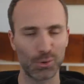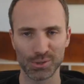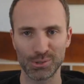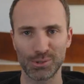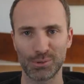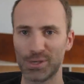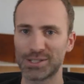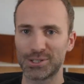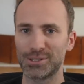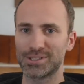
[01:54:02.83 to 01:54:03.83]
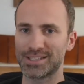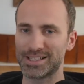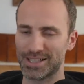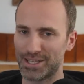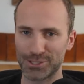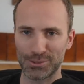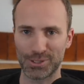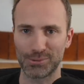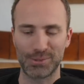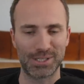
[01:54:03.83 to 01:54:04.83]
colder during the winter, there's less light
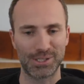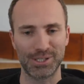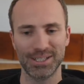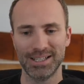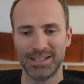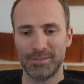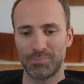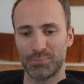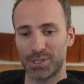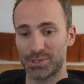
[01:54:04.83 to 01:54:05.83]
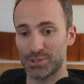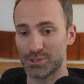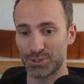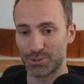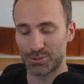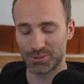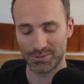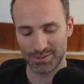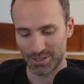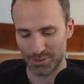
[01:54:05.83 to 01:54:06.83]
during the winter, but it's
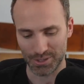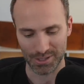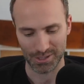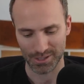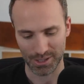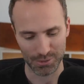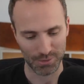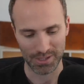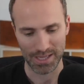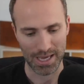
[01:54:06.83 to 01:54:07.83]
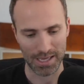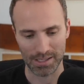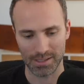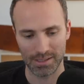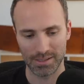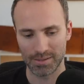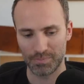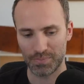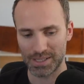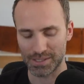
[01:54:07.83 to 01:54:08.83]
also, you know, a, a country that
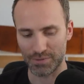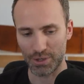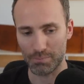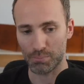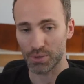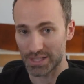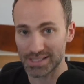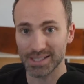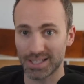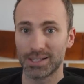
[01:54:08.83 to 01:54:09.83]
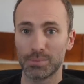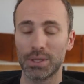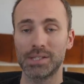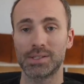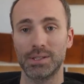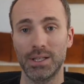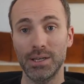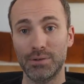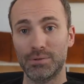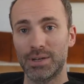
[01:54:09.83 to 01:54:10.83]
is a very pleasant place to
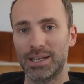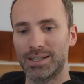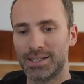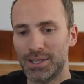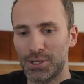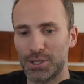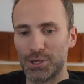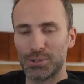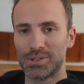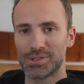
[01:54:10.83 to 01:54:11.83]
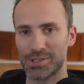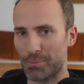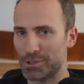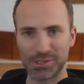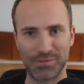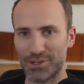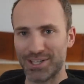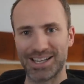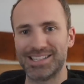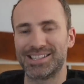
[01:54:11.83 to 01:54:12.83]
live and you know summers are
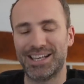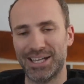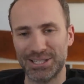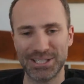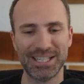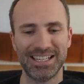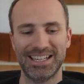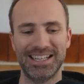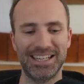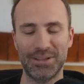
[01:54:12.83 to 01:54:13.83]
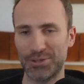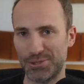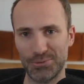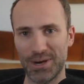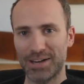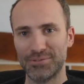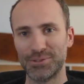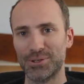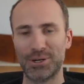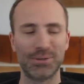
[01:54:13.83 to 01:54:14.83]
very nice there uh, and then you
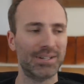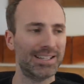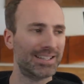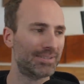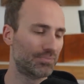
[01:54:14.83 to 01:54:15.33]
have you know